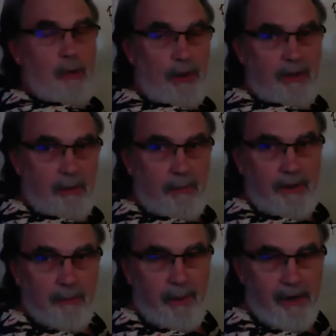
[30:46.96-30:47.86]
do I get the
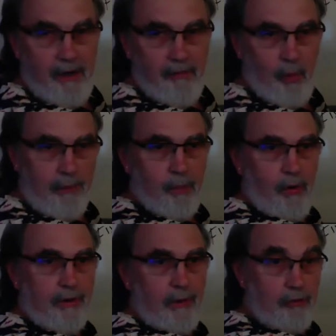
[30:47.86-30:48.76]
biggest payoff? At what
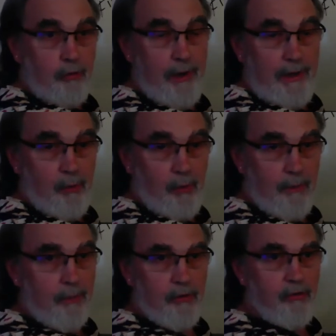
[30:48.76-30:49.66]
point do I strain it where the
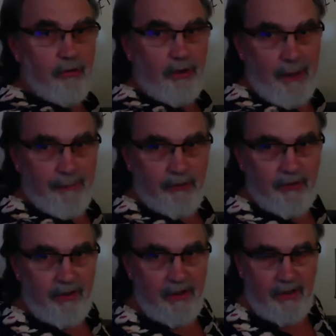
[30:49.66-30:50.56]
person stops?
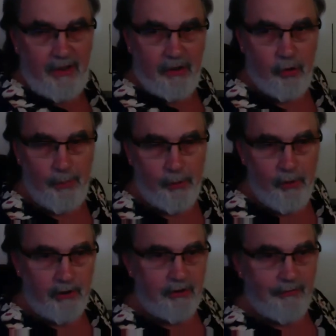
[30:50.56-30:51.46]
So
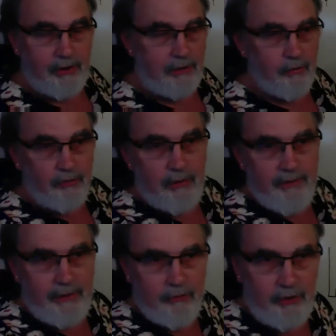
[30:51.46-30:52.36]
progressive, the teacher's
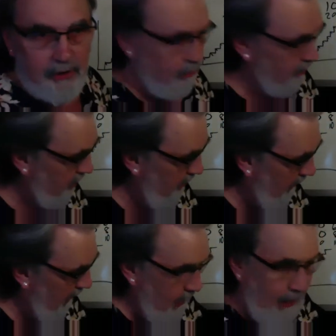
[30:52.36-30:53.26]
giving out stickers
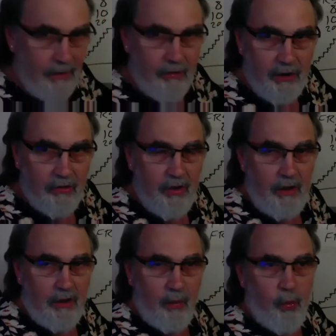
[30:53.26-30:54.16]
and says,
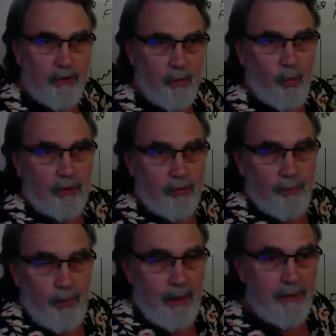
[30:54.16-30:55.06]

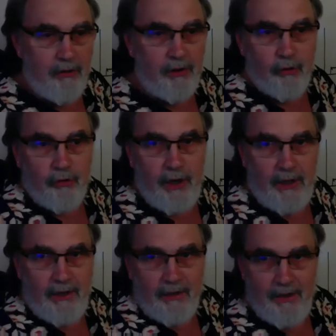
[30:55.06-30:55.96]
how many stickers can I
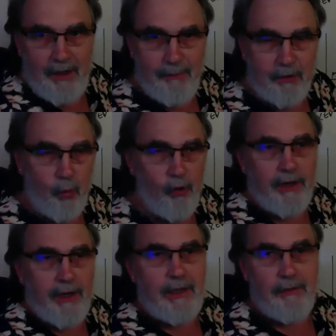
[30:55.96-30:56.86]
get? How much work
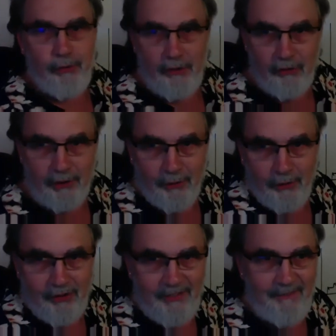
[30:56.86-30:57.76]
can I get for these stickers?